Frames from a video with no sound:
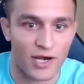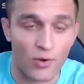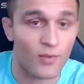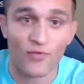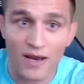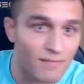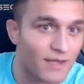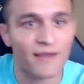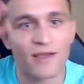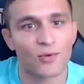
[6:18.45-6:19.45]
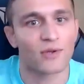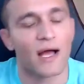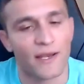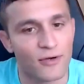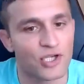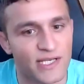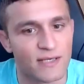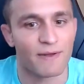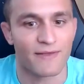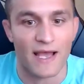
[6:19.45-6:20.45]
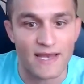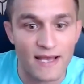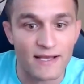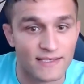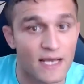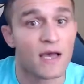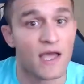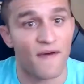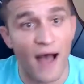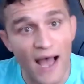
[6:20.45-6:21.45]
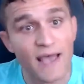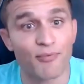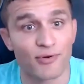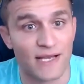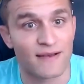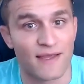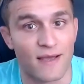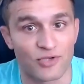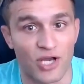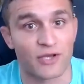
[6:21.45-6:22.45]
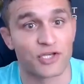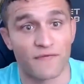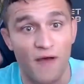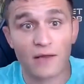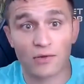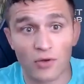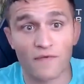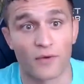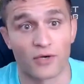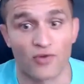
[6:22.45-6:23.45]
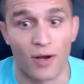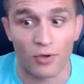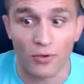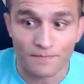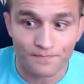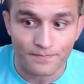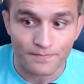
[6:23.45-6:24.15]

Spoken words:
I know I'm rambling at you a lot here, Jason, but the idea is if I present the objection, if I look for trouble,